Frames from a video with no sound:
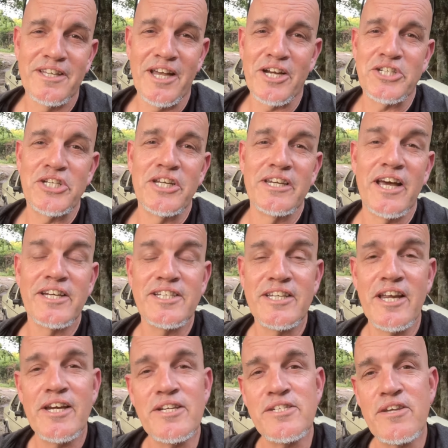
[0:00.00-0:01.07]
actually a nineteen
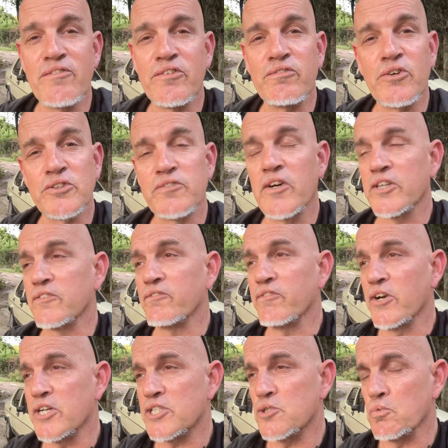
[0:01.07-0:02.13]
eighty-seven Volkswagen
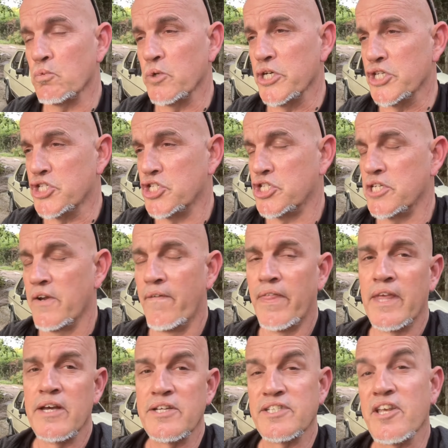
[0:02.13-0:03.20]
Fox, which
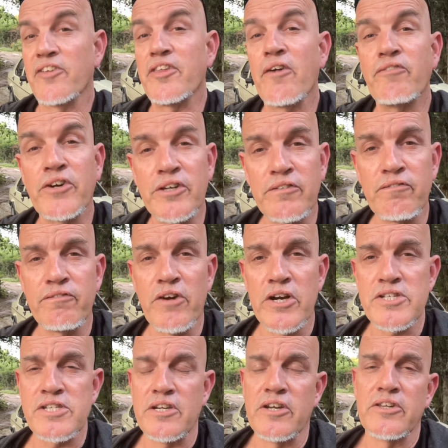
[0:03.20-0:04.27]
a South African
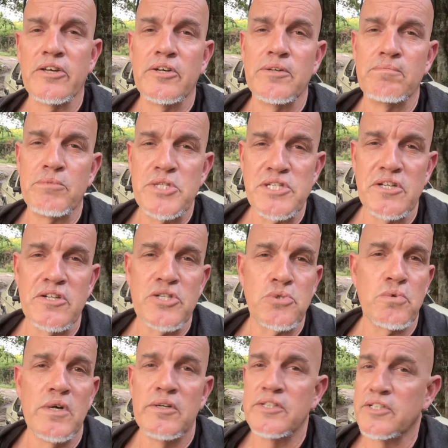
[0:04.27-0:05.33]
Fox, another in Brazil as
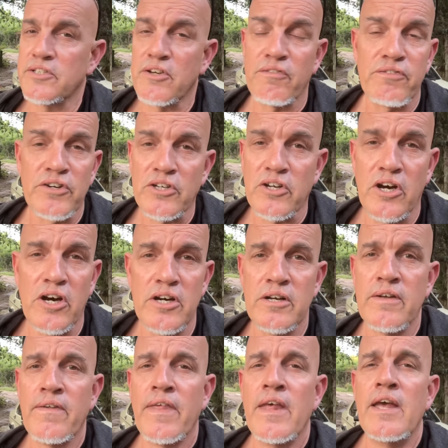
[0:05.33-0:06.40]
well, a different car.
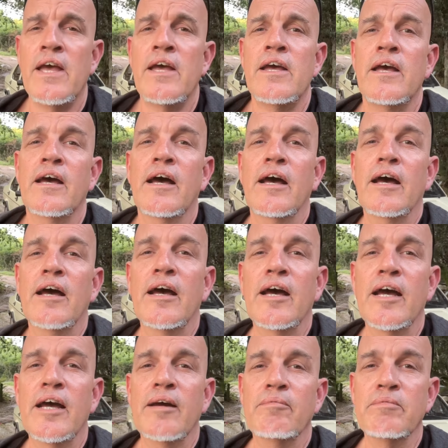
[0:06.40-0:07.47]

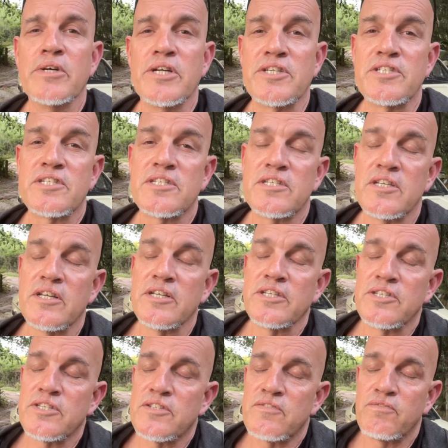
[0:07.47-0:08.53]
Um, it's,
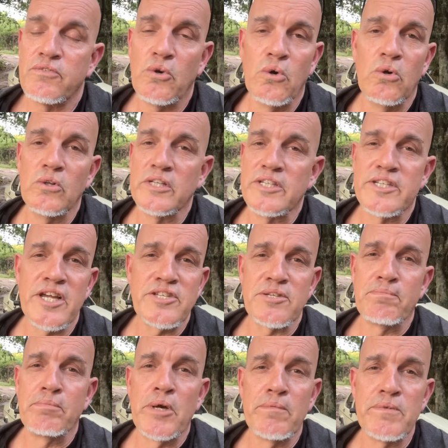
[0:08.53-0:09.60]
it's for all intents
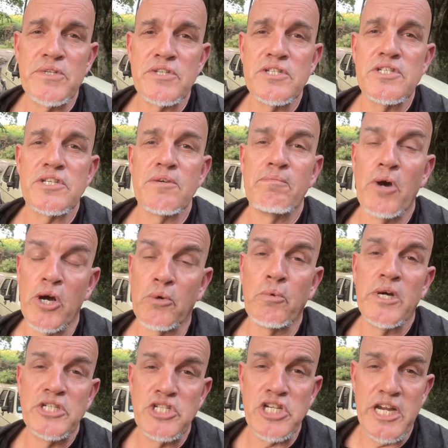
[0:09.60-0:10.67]
and purposes a Mark
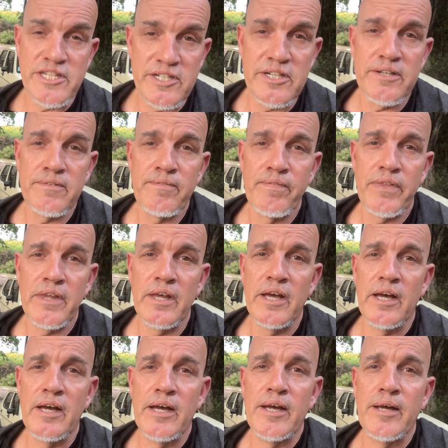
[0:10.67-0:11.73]
one Jetta
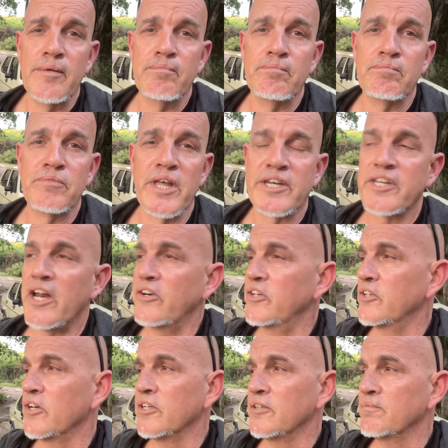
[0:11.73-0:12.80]
um, that carried
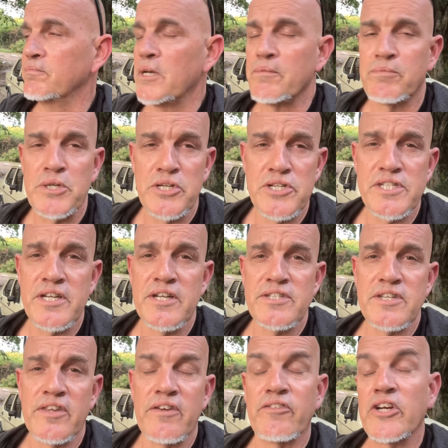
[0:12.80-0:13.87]
on being produced here in
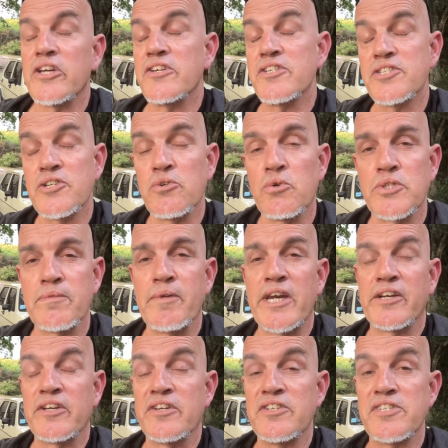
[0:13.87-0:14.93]
South Africa. And it's an
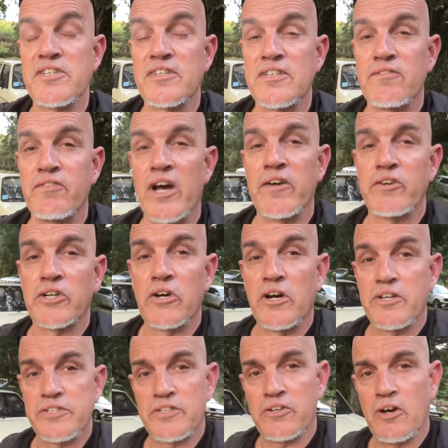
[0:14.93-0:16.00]
automatic, and it's a survivor car.
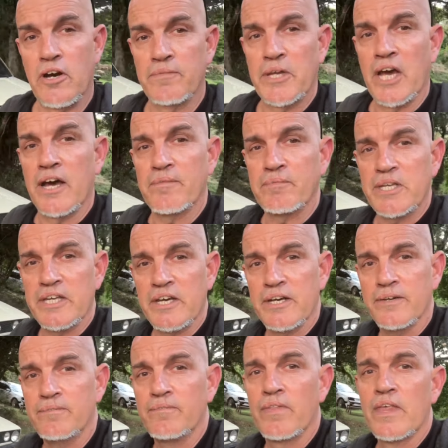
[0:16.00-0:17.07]
It's the car behind me here.
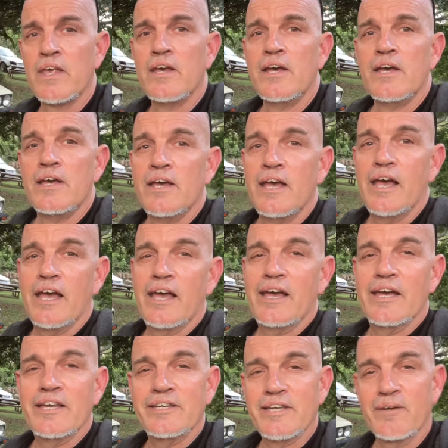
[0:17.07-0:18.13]

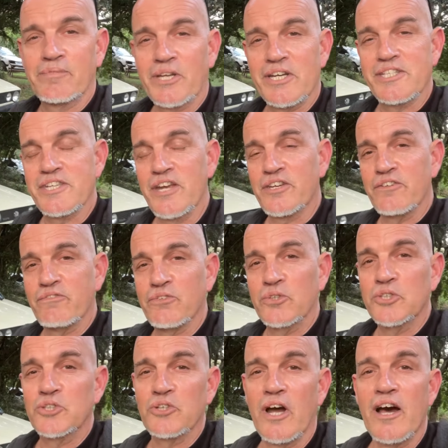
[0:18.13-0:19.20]
And I'm going to take you for a
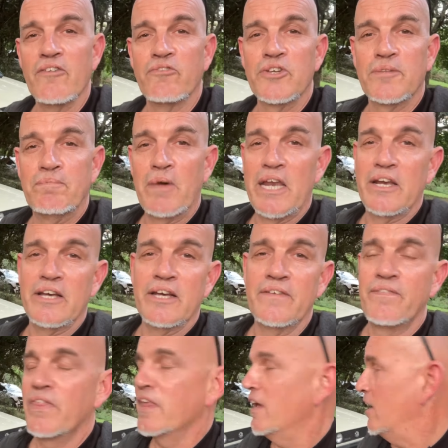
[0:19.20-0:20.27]
drive with Bella,
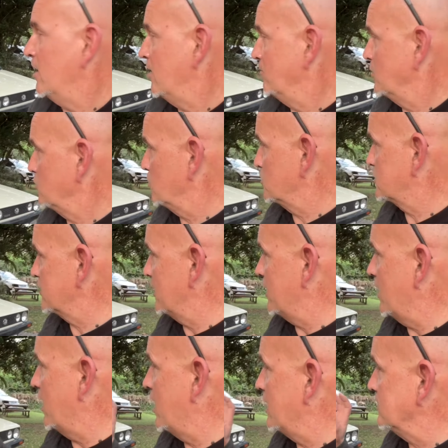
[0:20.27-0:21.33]
uh, my daughter,
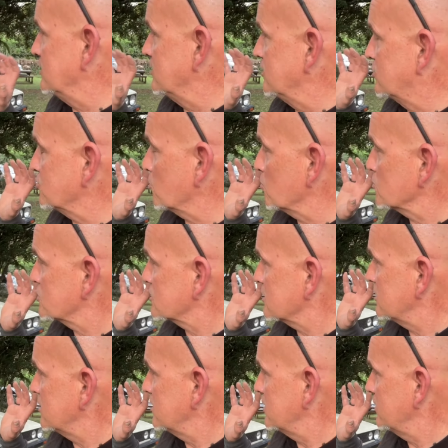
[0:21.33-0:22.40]
and
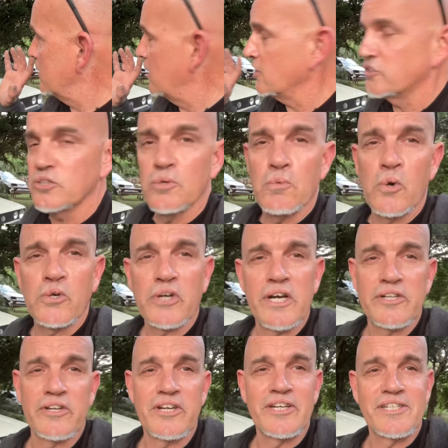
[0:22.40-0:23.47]
also I'll do a walk around
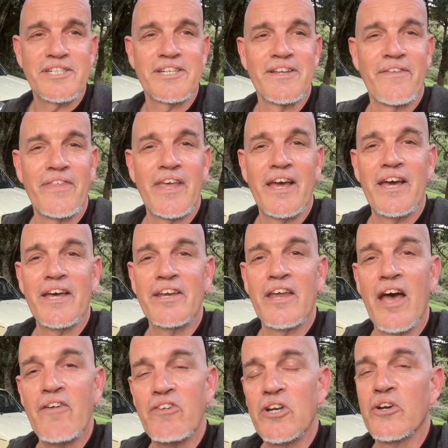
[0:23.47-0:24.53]
on it and
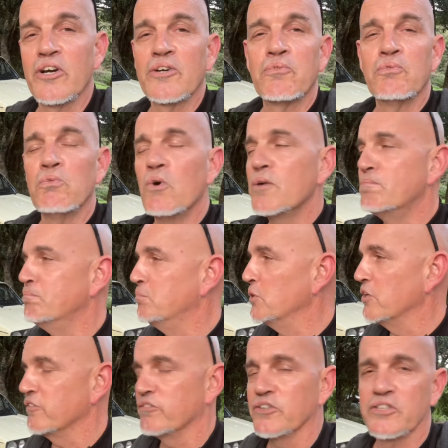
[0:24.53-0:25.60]
have a look. What
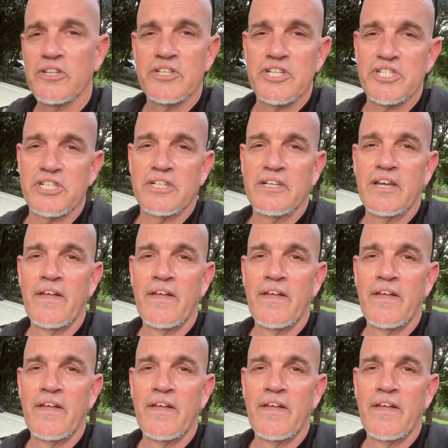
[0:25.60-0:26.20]
beautiful condition.